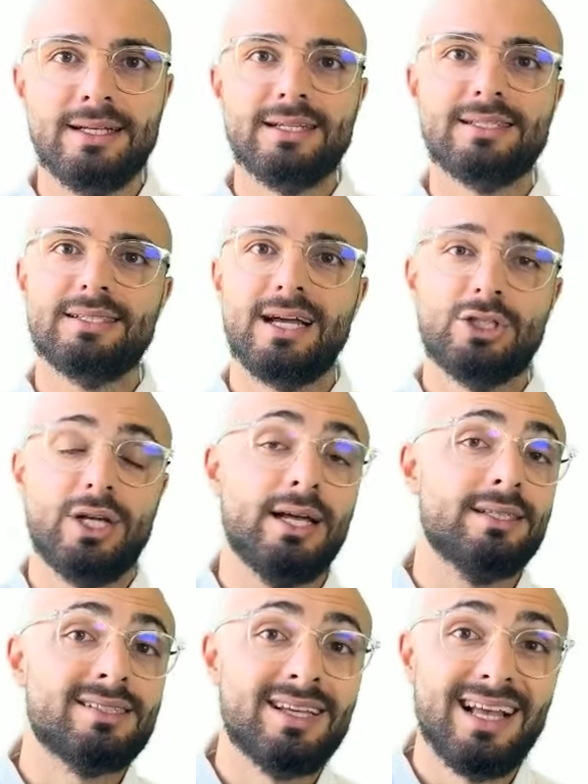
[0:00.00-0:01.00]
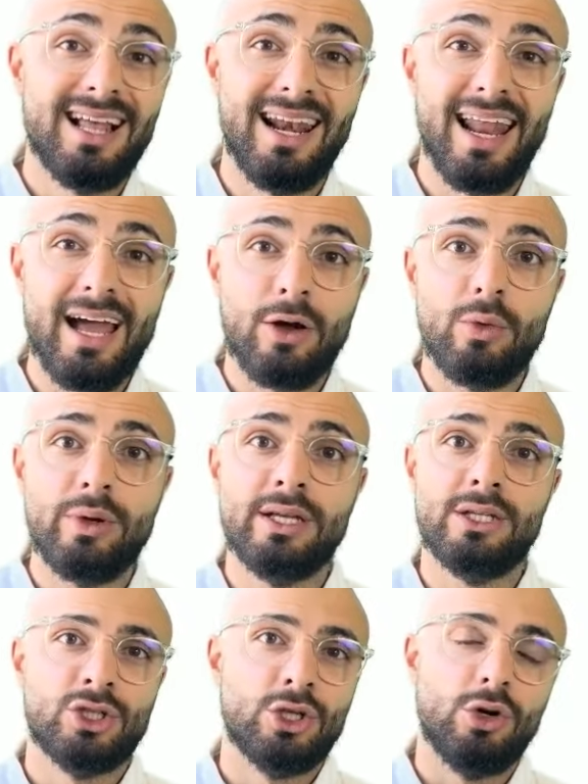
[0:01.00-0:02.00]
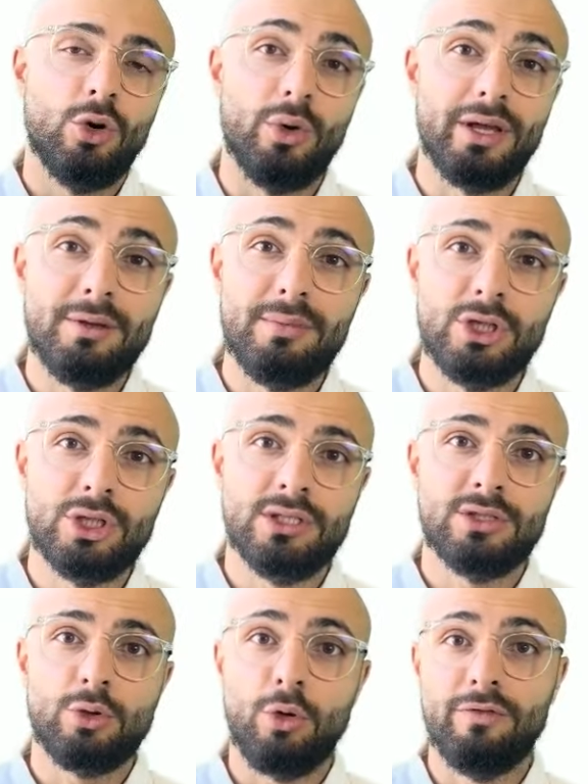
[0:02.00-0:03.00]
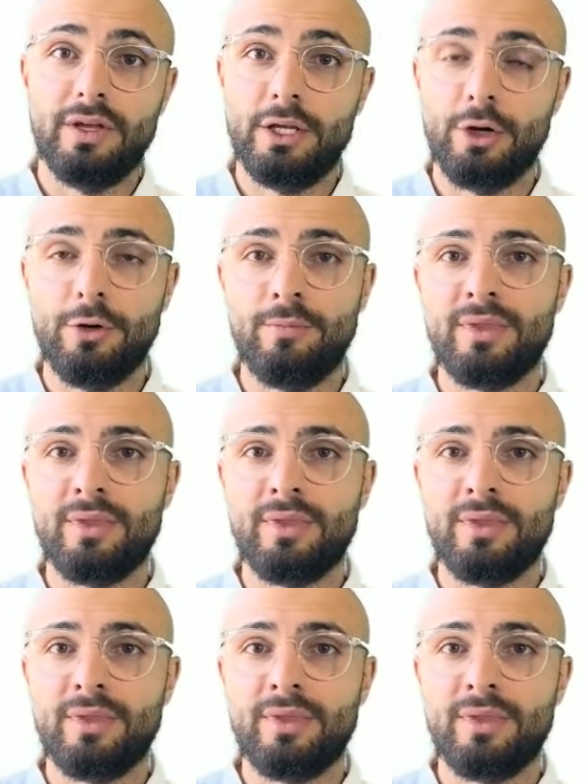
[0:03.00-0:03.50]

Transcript: such as language or images or video,